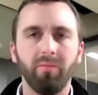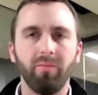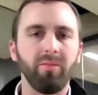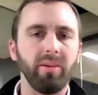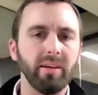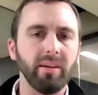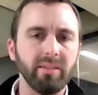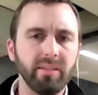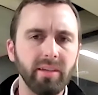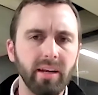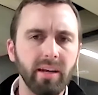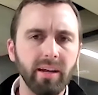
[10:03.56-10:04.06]
a
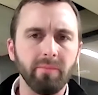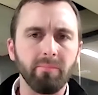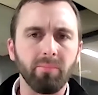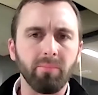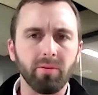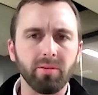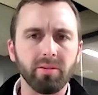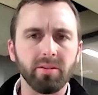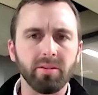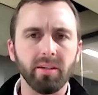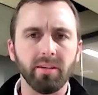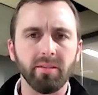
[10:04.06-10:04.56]

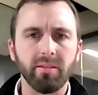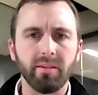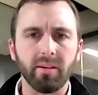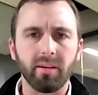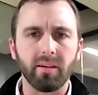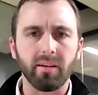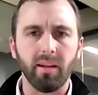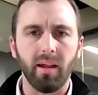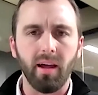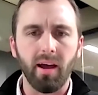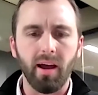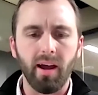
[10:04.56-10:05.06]
10%
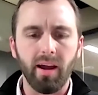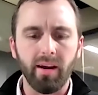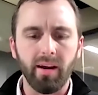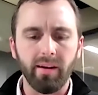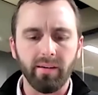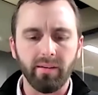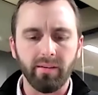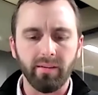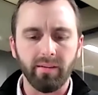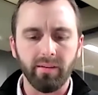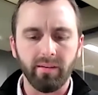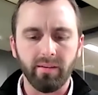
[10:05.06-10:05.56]
decline
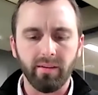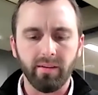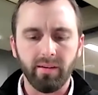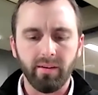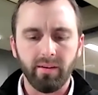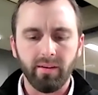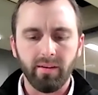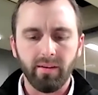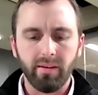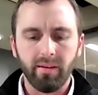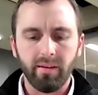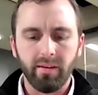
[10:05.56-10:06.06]

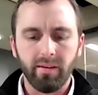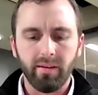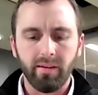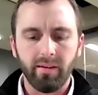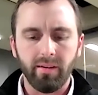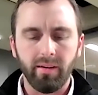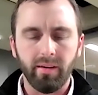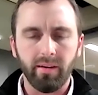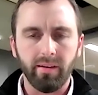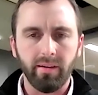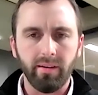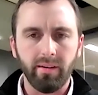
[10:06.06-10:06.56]

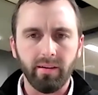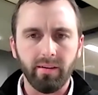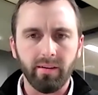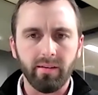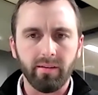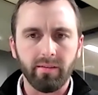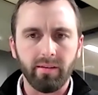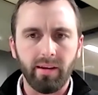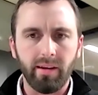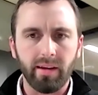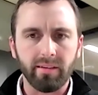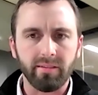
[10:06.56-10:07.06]
in
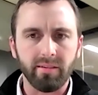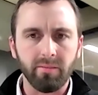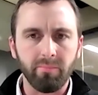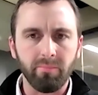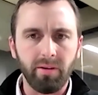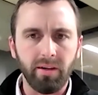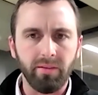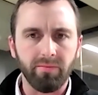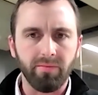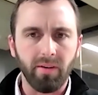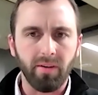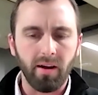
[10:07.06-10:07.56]

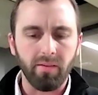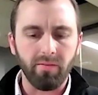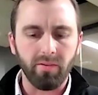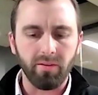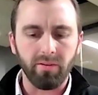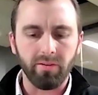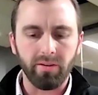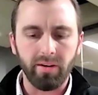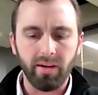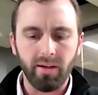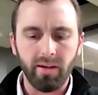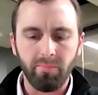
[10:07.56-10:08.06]
S&P
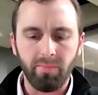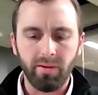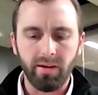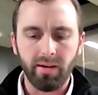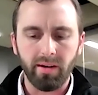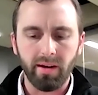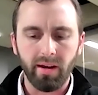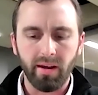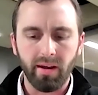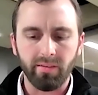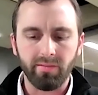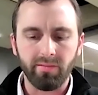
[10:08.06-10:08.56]
500
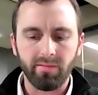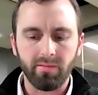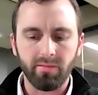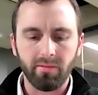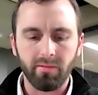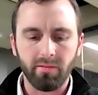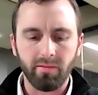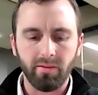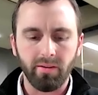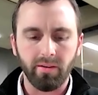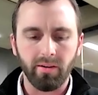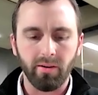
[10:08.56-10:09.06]
EPS,
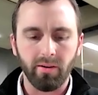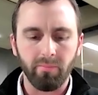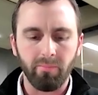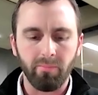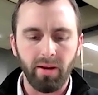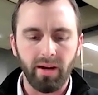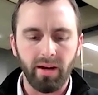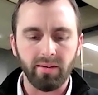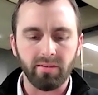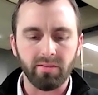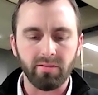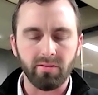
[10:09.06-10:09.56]

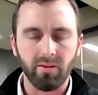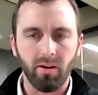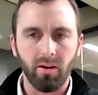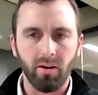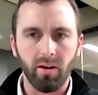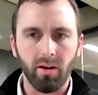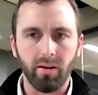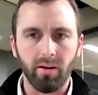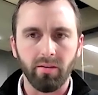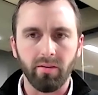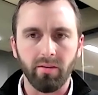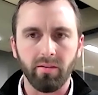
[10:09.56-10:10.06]
based
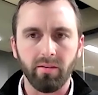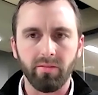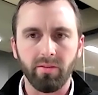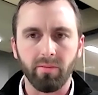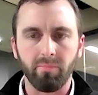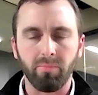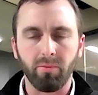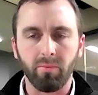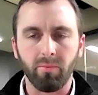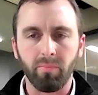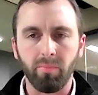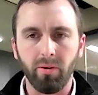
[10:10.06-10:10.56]
on the
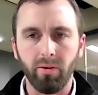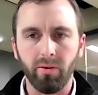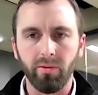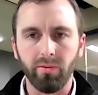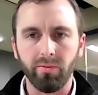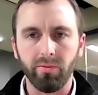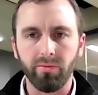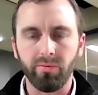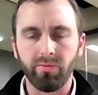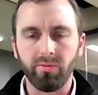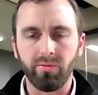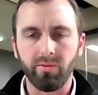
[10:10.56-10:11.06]

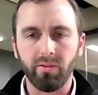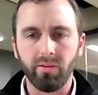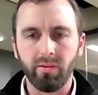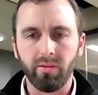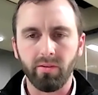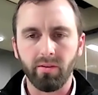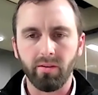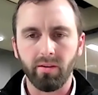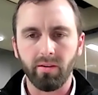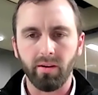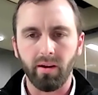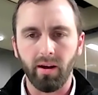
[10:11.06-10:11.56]
proposed
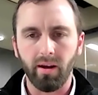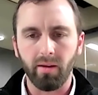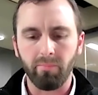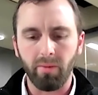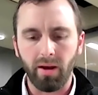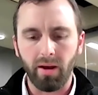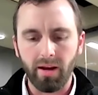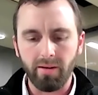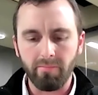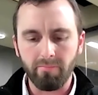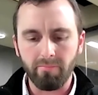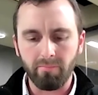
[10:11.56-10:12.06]

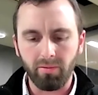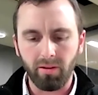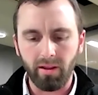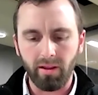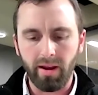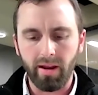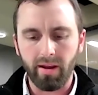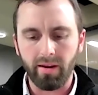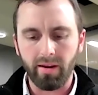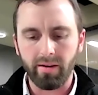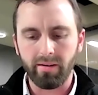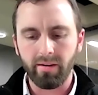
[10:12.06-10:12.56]
Biden
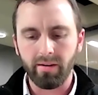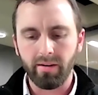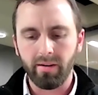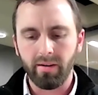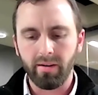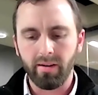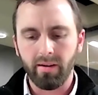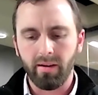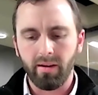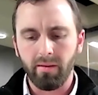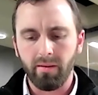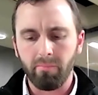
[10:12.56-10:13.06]
plan.
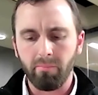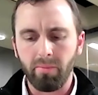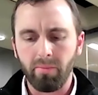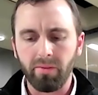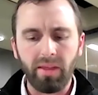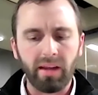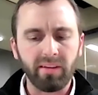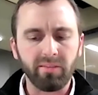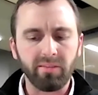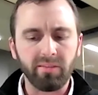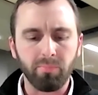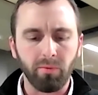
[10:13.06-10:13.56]
But
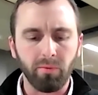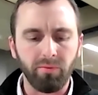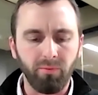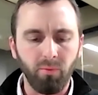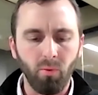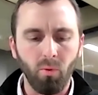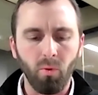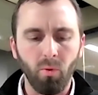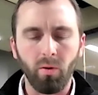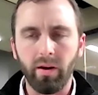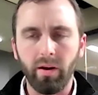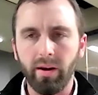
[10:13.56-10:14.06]
that's
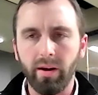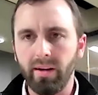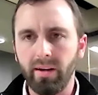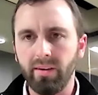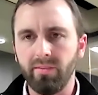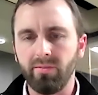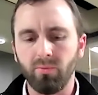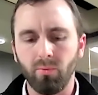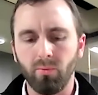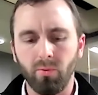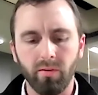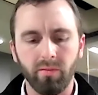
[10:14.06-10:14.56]
before any
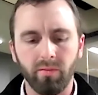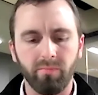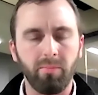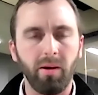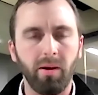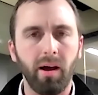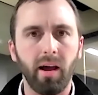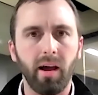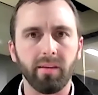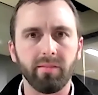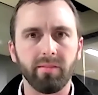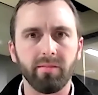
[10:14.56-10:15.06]
sort of
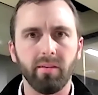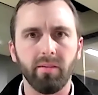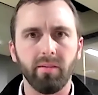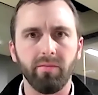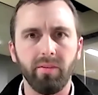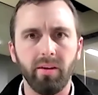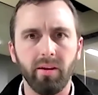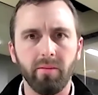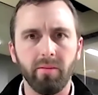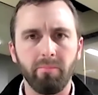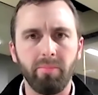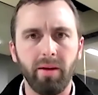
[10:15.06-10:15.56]
positive
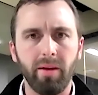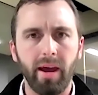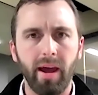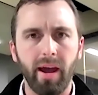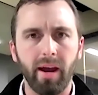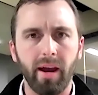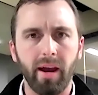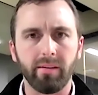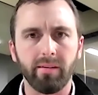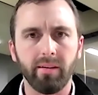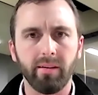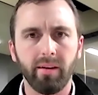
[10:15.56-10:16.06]

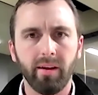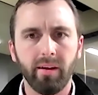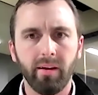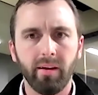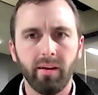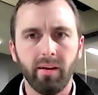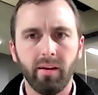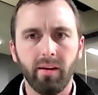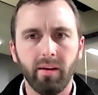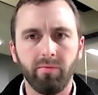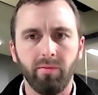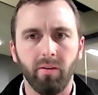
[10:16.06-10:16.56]
impact
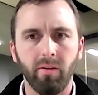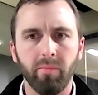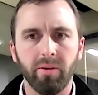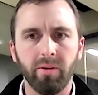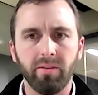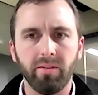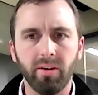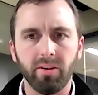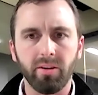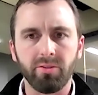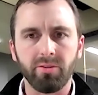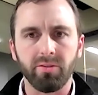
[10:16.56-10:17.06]
from
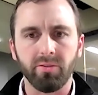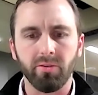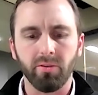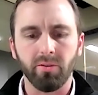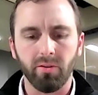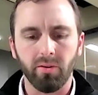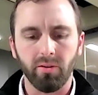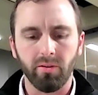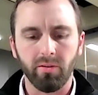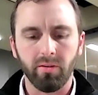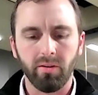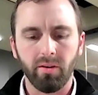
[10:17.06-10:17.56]

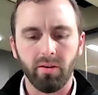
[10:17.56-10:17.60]
additional,